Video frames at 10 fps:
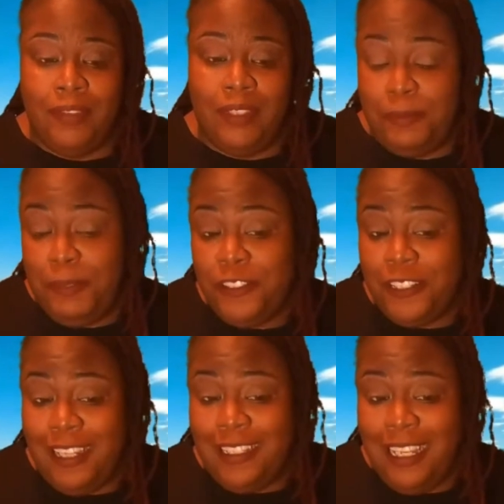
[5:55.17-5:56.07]
the speakers
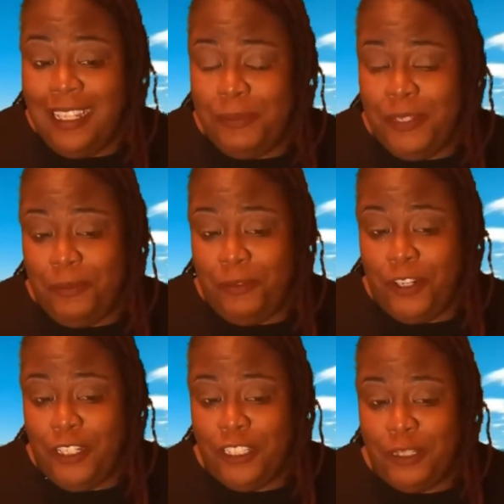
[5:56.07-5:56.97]
contest, speaking
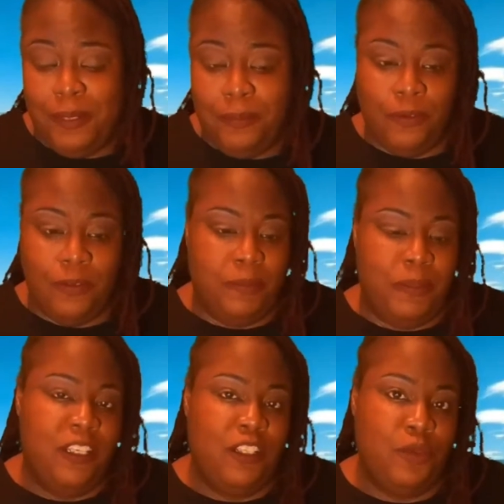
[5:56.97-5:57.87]
before hundreds of people,
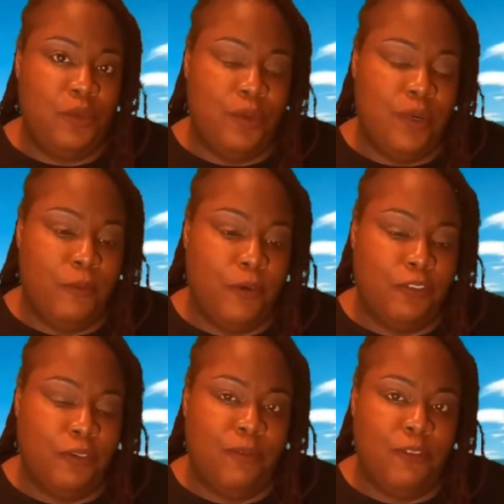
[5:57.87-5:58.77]
speaking to a
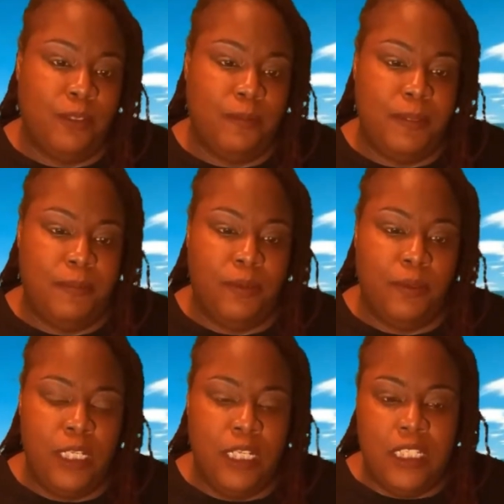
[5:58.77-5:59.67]
boardroom full of
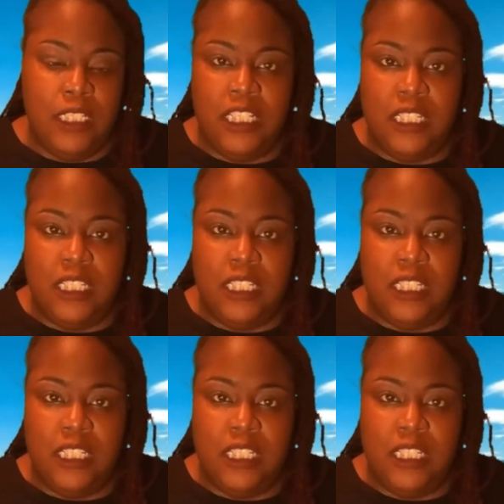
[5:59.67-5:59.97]
people, to